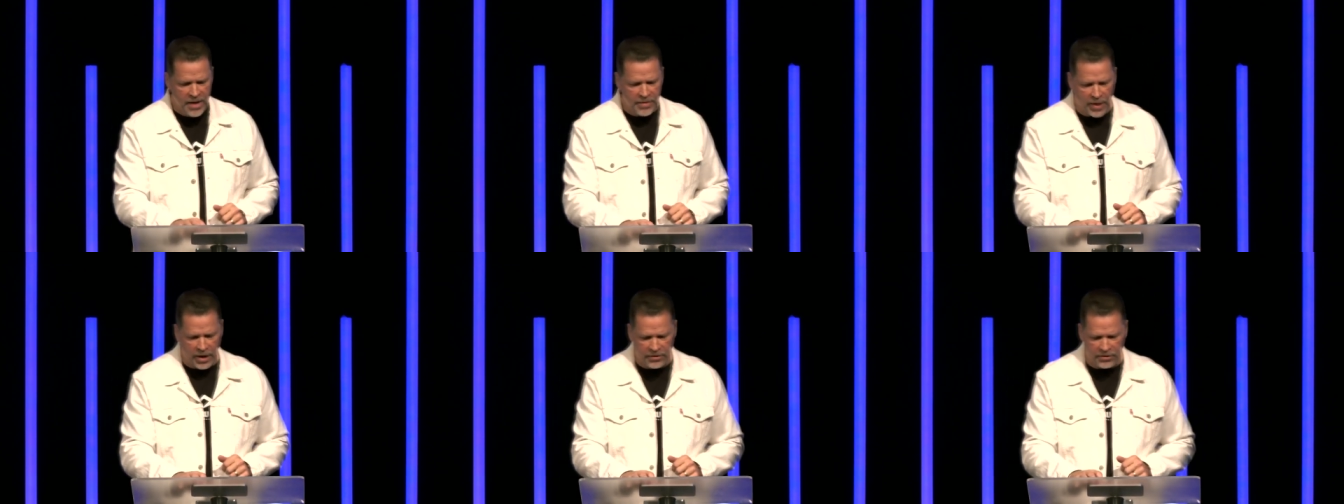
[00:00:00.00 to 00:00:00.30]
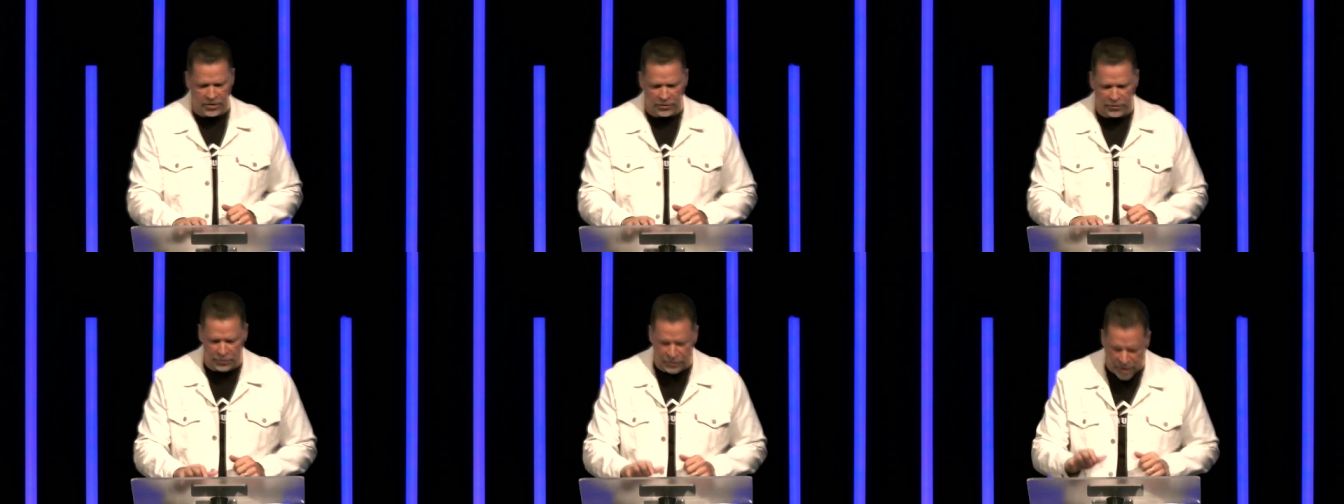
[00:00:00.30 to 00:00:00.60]
that
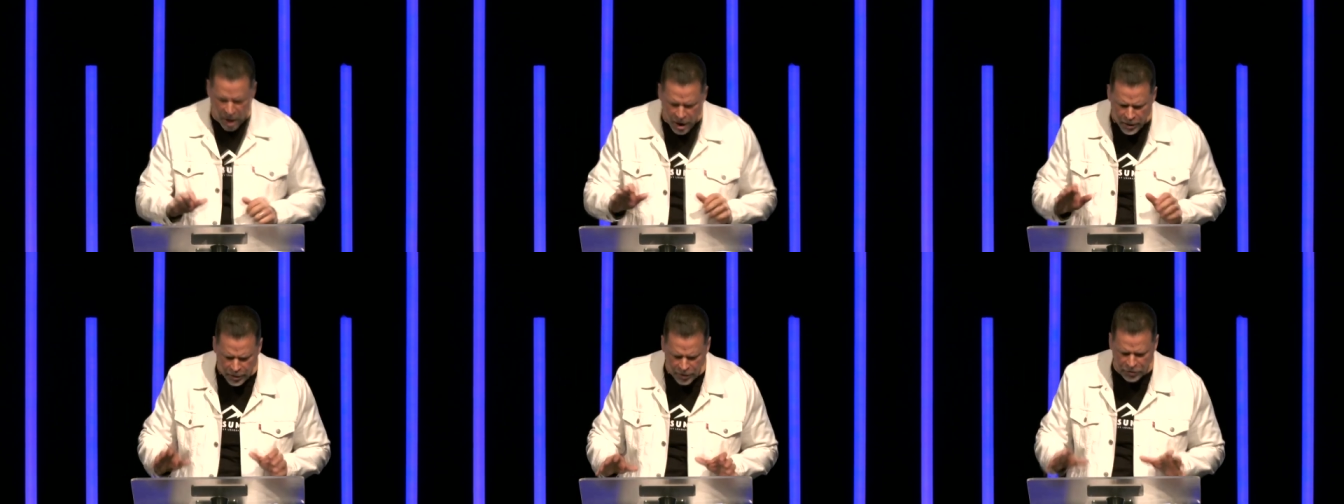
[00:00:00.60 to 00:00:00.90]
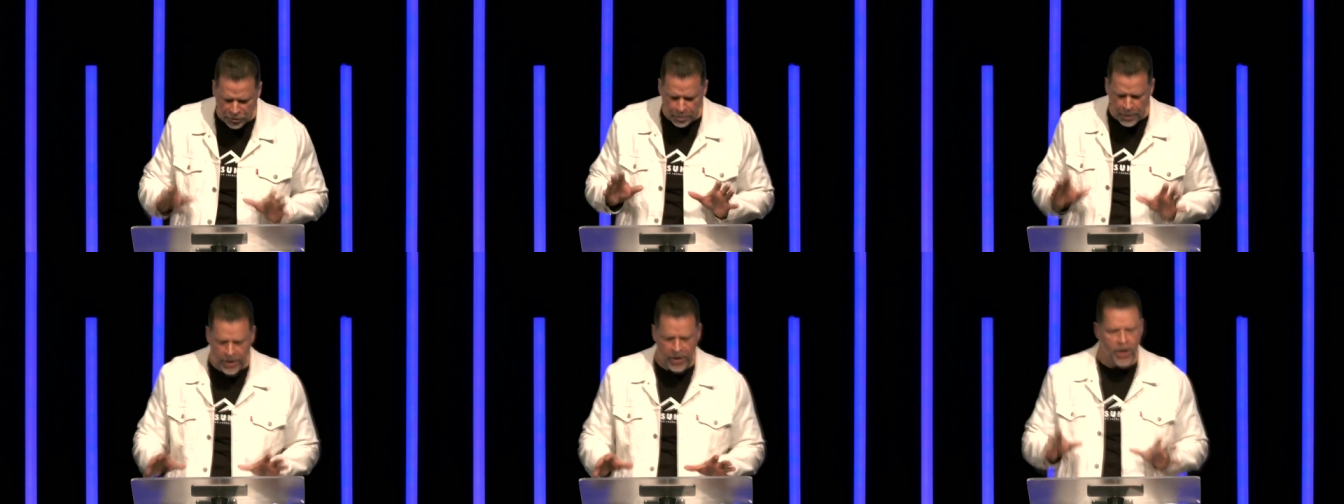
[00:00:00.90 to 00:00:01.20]

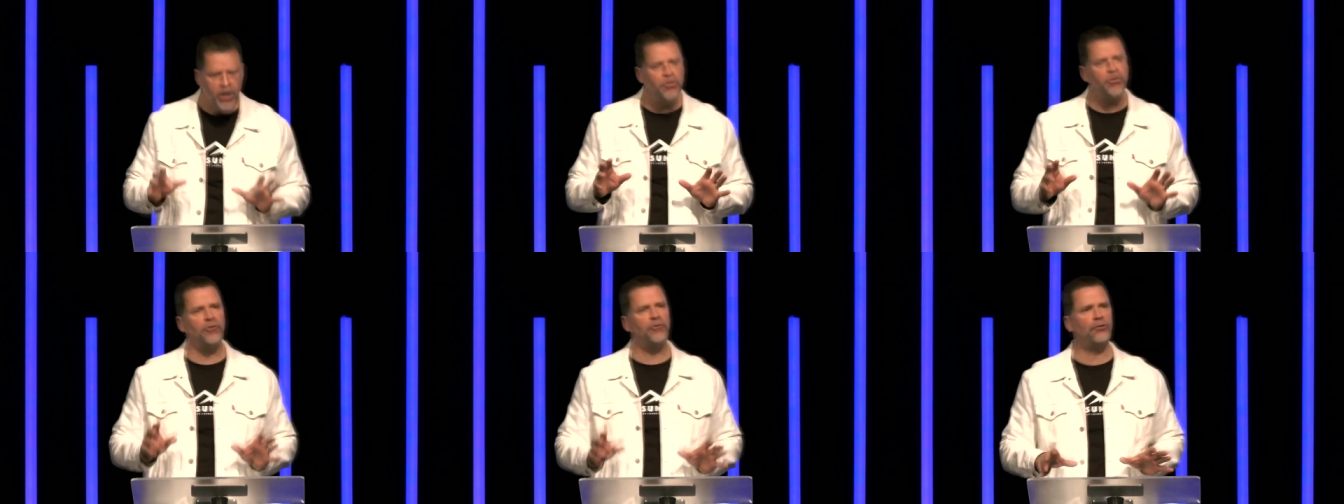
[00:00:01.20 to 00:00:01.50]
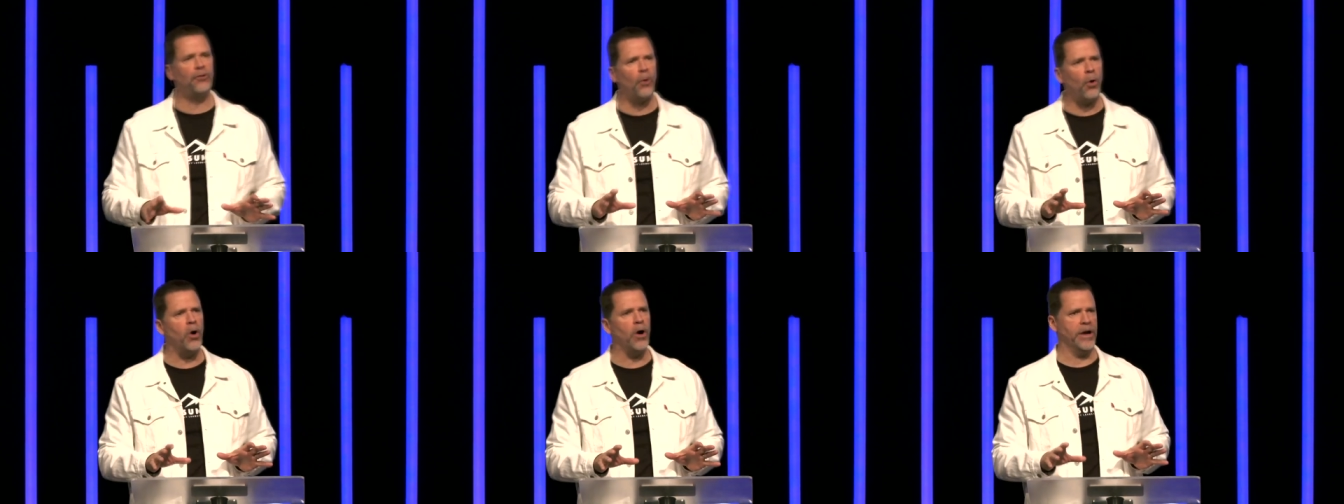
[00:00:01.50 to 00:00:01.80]
discouragement is a
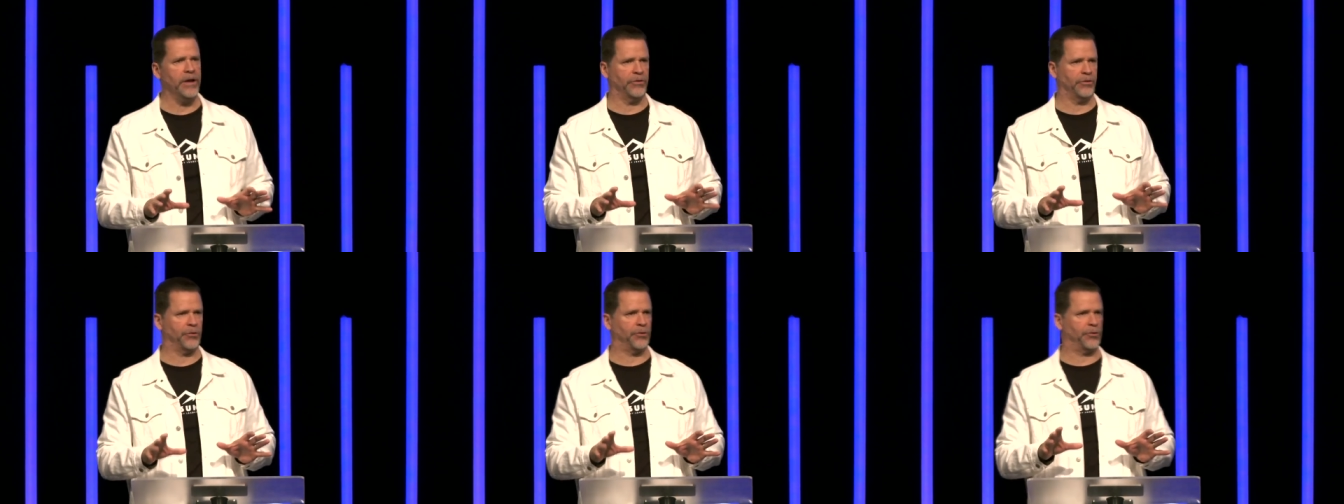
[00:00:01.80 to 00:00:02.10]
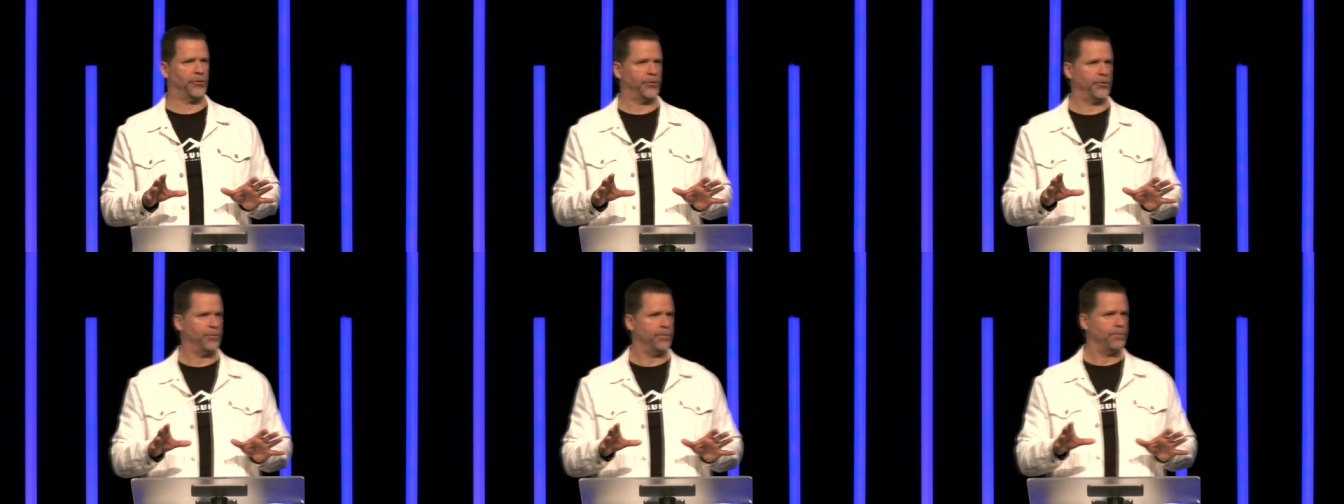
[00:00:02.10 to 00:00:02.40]

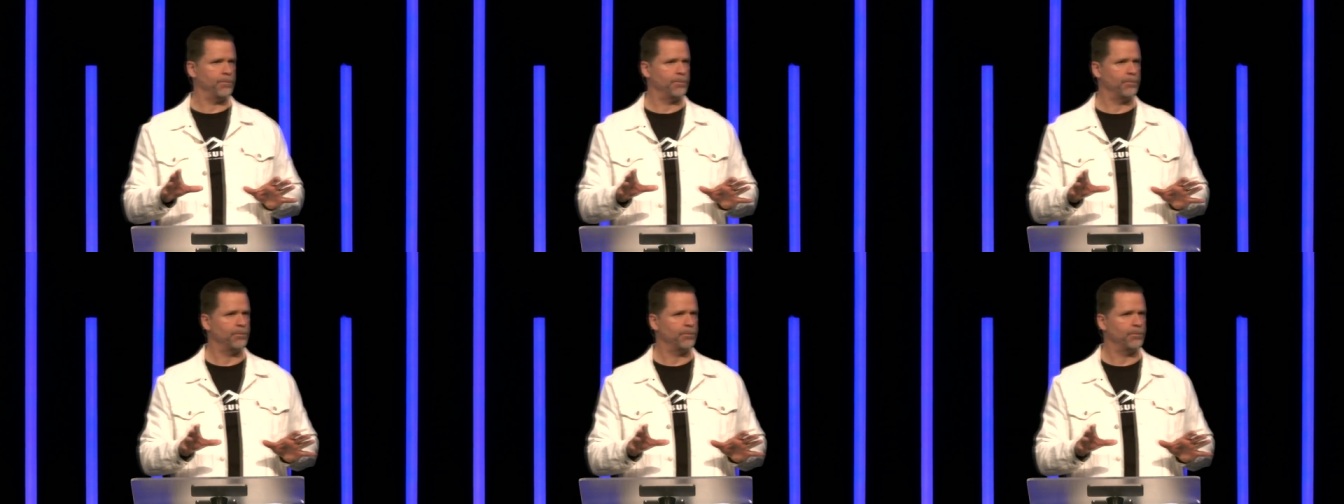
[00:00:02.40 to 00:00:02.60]
choice.